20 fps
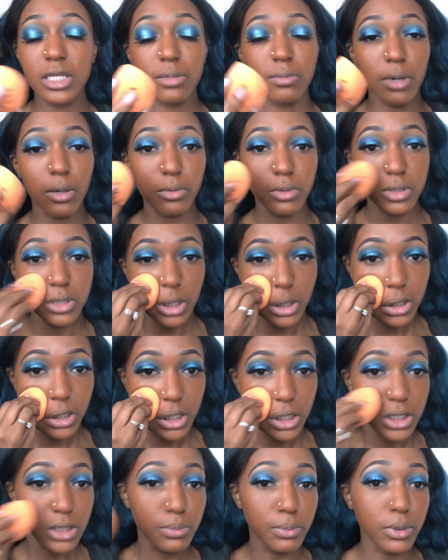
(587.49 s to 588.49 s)
take my Real
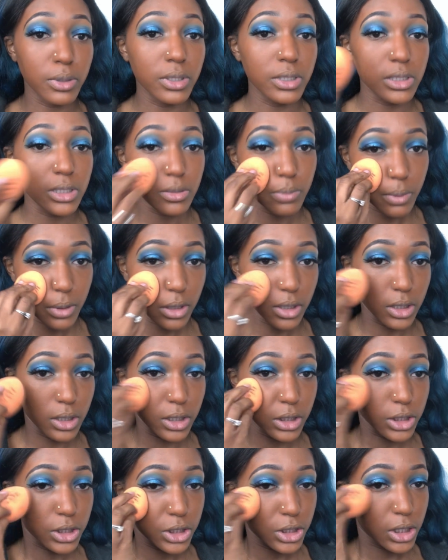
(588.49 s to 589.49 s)
Techniques beauty
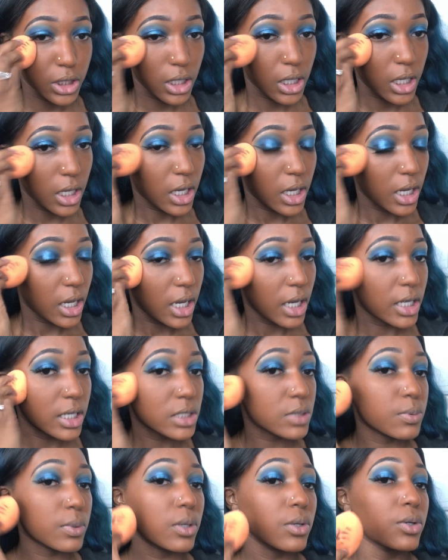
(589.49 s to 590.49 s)
sponge, and
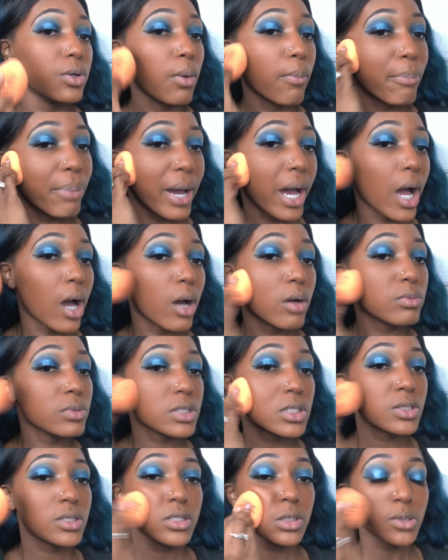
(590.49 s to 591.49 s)
this we're gonna do
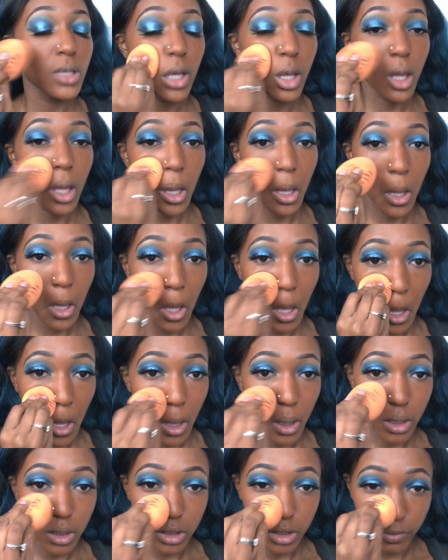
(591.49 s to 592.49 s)
pounce
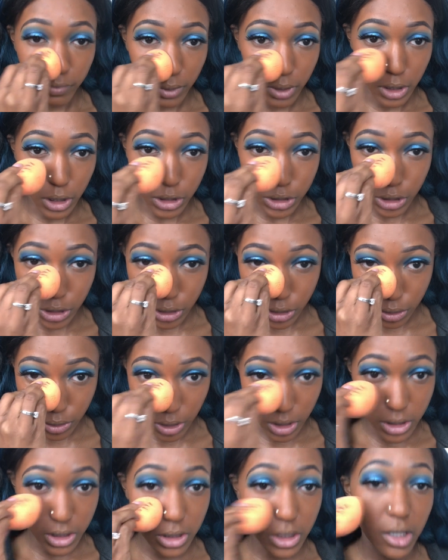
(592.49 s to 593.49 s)
the foundation into
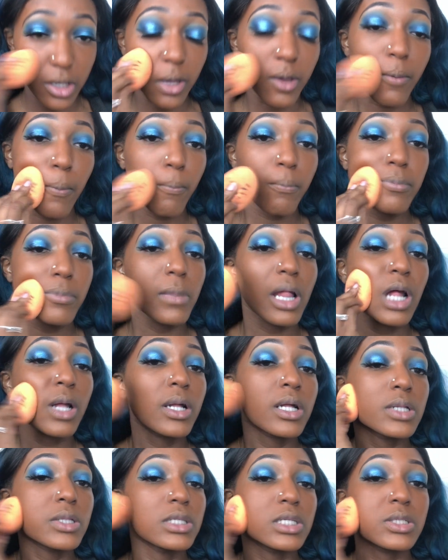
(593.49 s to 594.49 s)
our skin.
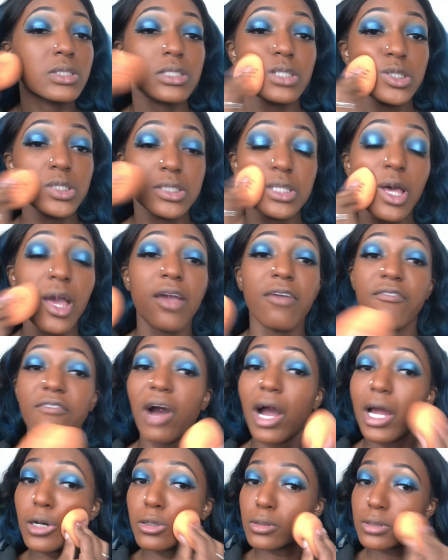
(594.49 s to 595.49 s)
this is a
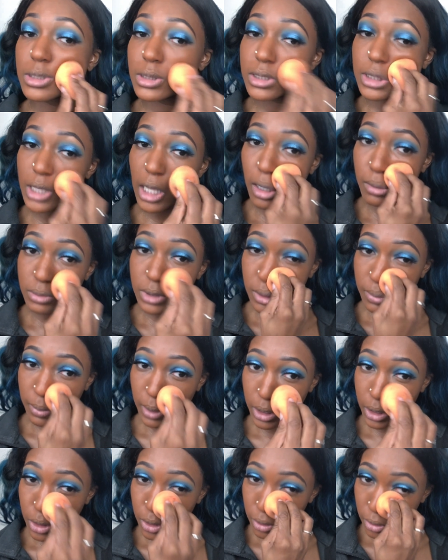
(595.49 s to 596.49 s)
vital step to
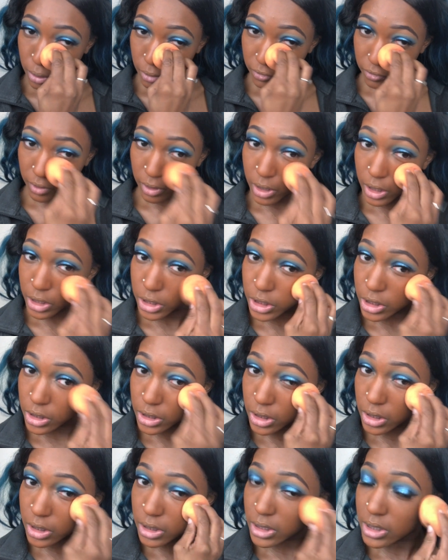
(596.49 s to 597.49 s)
make your
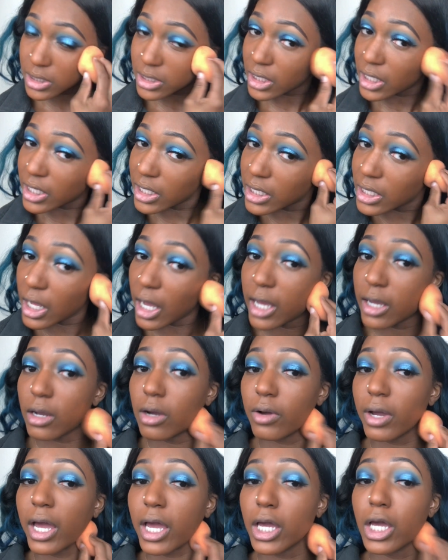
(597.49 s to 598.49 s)
foundation look
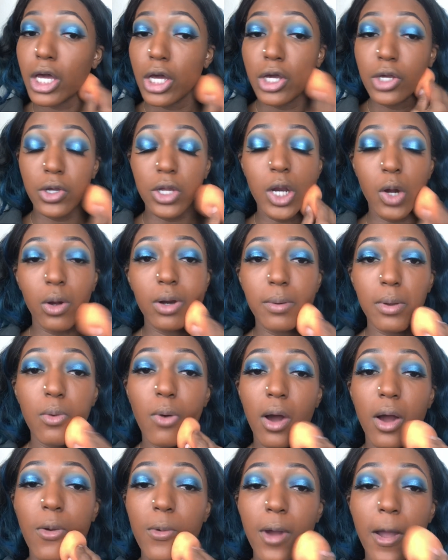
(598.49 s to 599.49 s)
skin-like, okay? You don't want to be
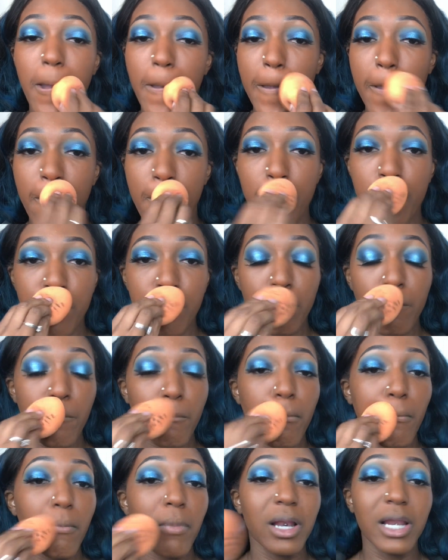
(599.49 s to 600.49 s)
walking around here
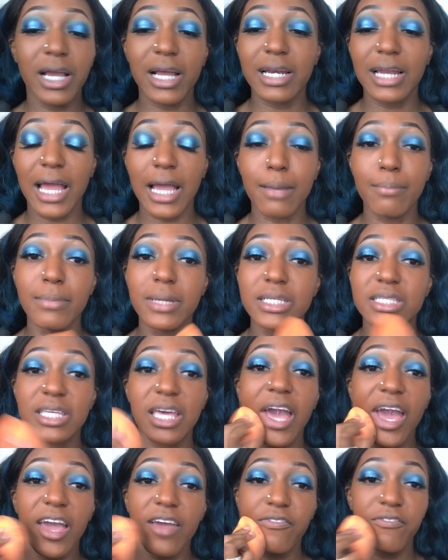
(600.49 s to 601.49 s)
looking like Miss
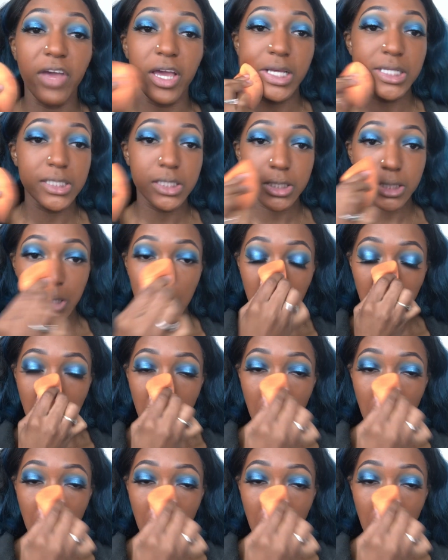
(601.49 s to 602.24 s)
Cake Face.